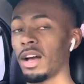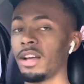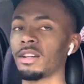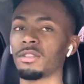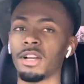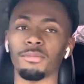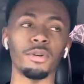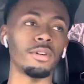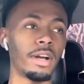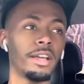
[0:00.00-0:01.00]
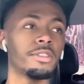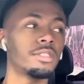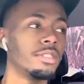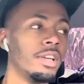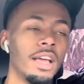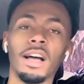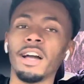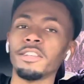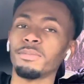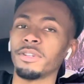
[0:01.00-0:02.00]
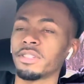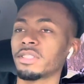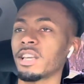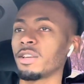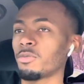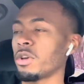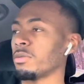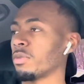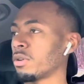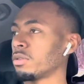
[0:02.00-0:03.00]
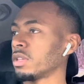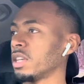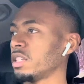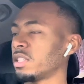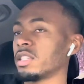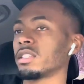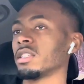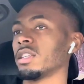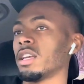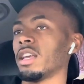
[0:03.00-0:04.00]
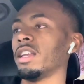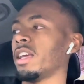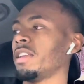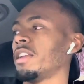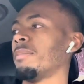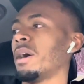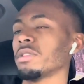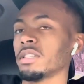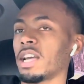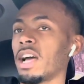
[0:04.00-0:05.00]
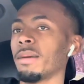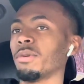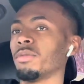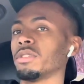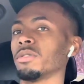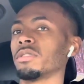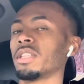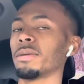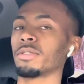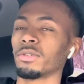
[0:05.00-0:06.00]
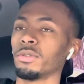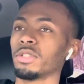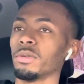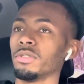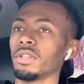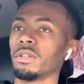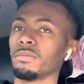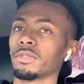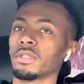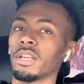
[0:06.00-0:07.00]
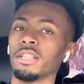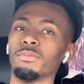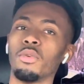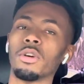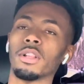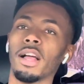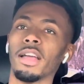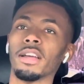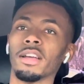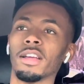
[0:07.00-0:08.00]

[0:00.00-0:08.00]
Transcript: ain't gonna lie, bro. I used to be the same way, bro. It's just, it ain't even about the timing with your steps or with your jumps. It's more like